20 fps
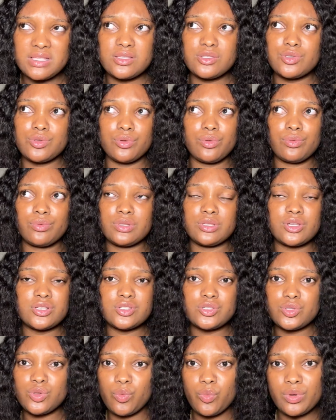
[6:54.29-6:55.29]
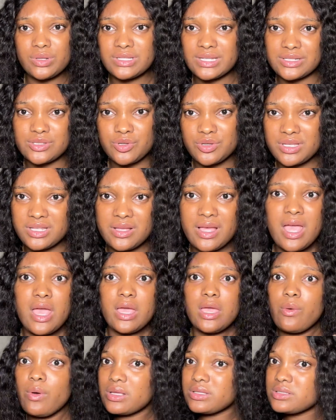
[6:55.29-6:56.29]
So he doesn't know what they're talking.
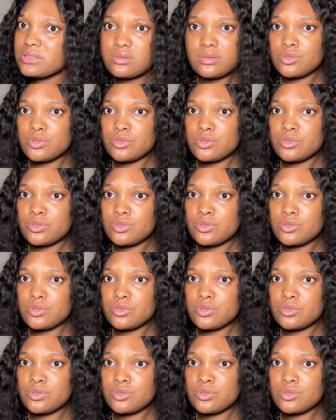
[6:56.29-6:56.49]
It was